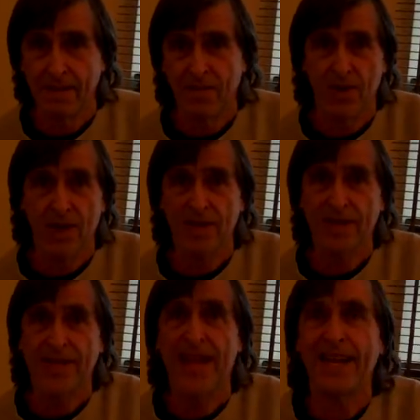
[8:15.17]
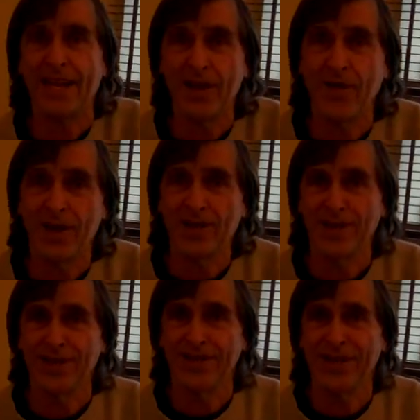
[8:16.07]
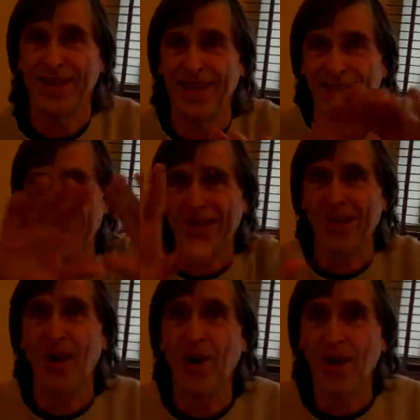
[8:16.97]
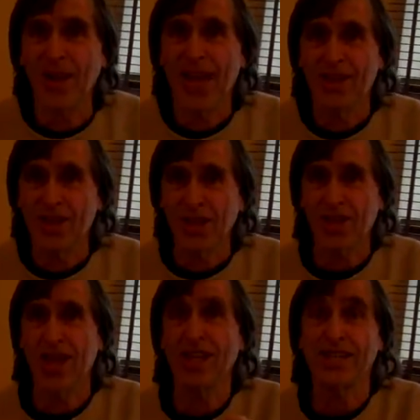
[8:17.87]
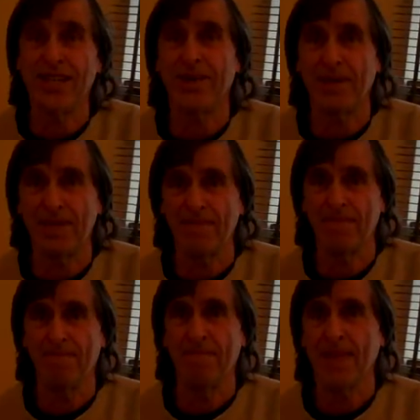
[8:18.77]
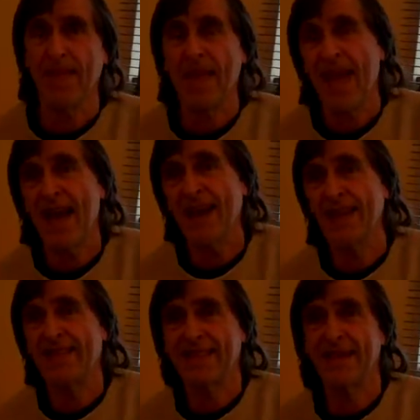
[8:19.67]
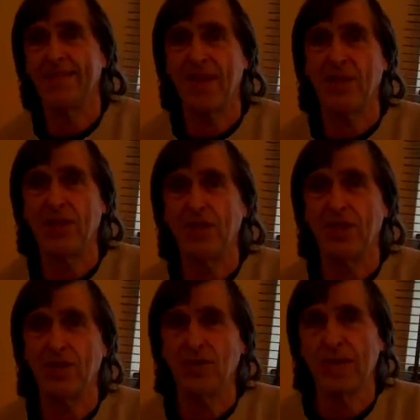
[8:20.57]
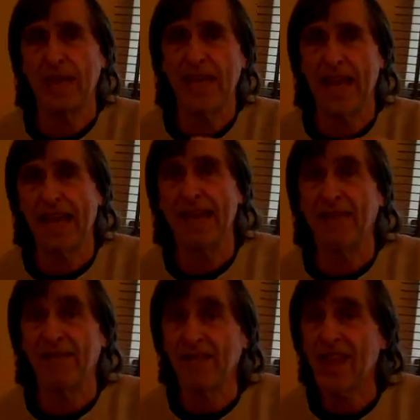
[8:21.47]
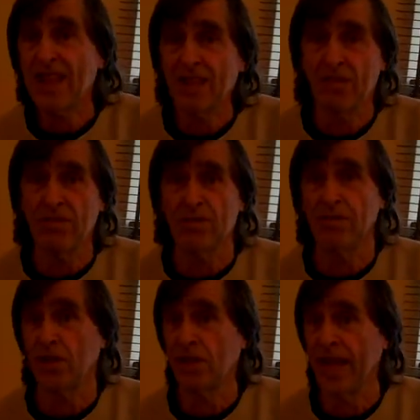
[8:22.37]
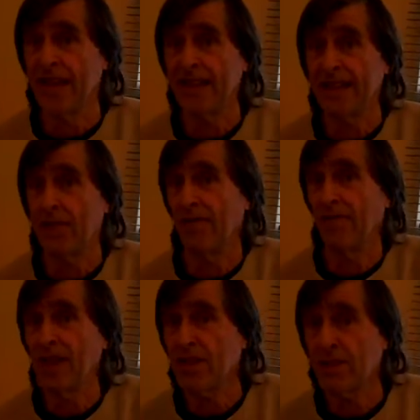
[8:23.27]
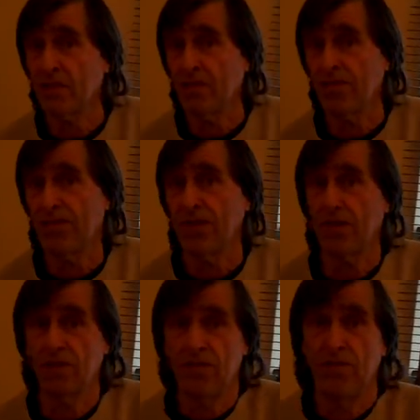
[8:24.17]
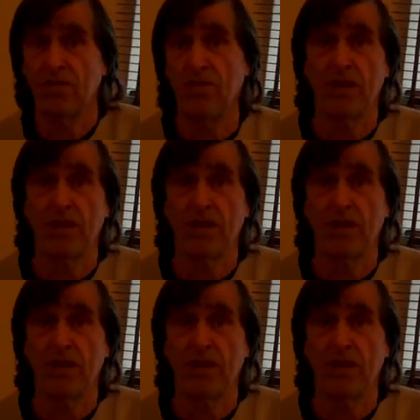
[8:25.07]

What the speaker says: rather than telling you what to do as a whole. It's just a tip. And it's something which it either fits your personality or fits your physical